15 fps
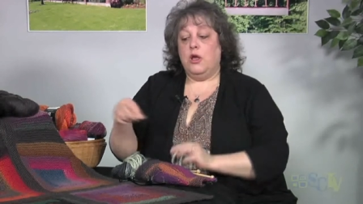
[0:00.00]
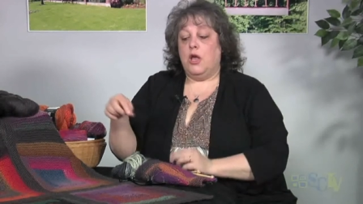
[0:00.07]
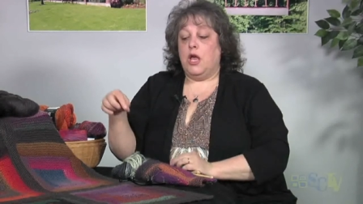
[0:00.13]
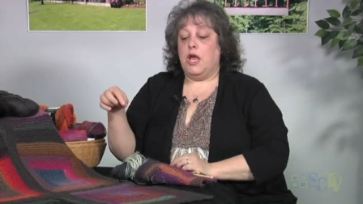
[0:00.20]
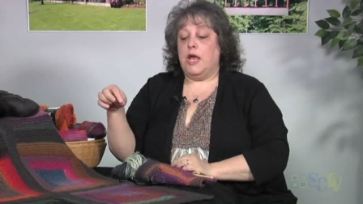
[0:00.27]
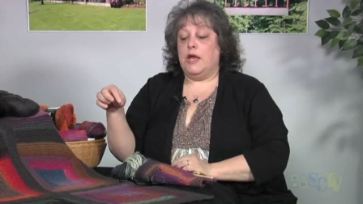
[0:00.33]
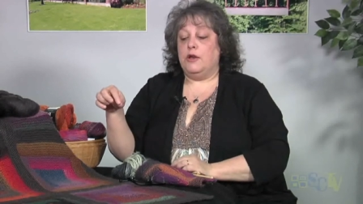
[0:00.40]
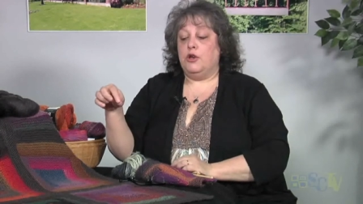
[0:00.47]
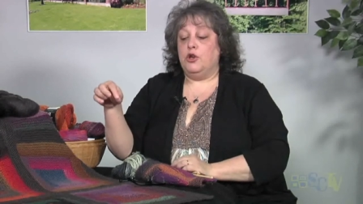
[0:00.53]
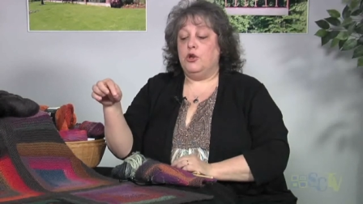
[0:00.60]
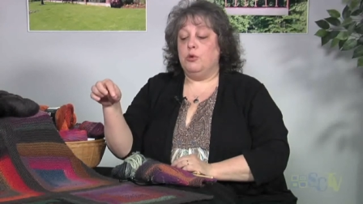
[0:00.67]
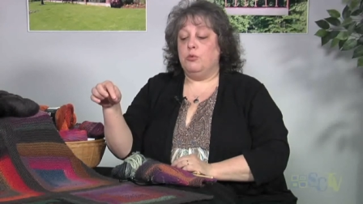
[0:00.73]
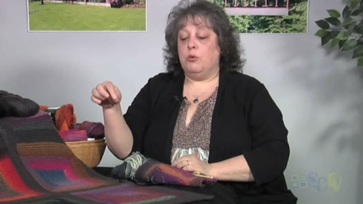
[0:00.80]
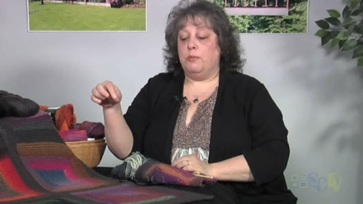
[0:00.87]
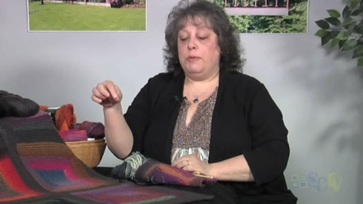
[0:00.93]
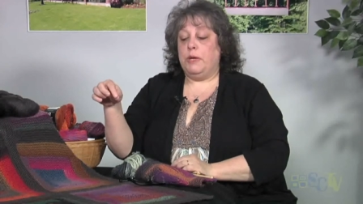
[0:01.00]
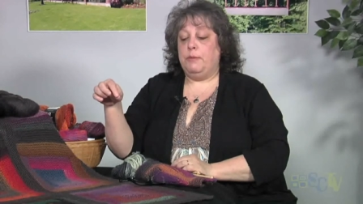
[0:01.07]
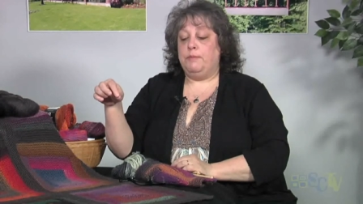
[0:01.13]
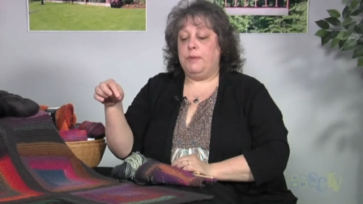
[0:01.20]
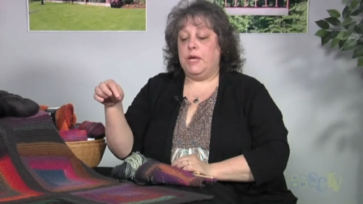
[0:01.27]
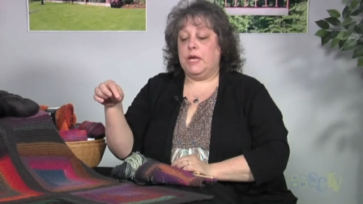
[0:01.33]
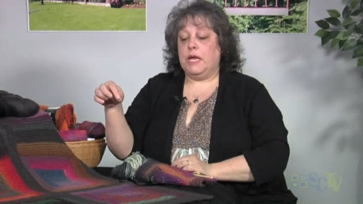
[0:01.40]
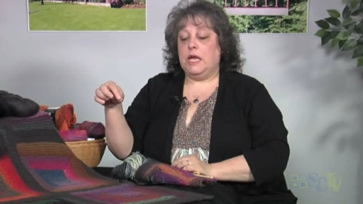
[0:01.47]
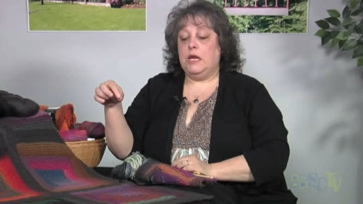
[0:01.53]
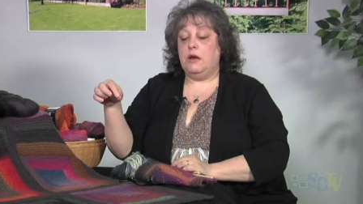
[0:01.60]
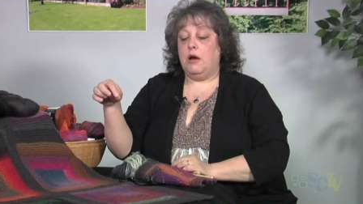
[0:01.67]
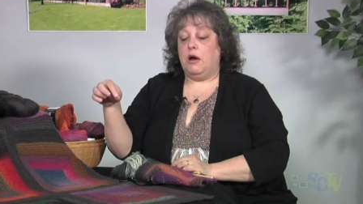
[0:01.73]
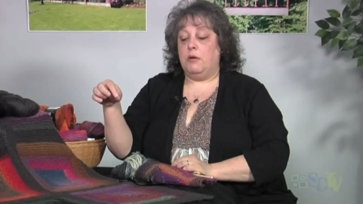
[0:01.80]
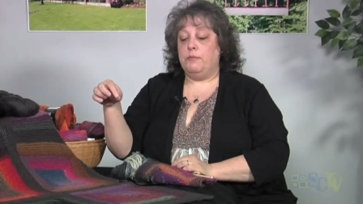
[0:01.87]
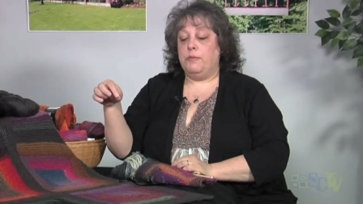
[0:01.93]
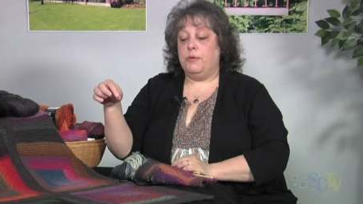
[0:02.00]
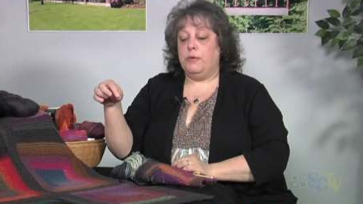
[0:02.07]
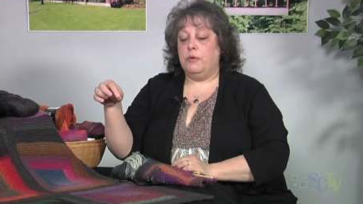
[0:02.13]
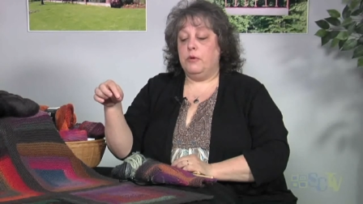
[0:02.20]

and you will be picking up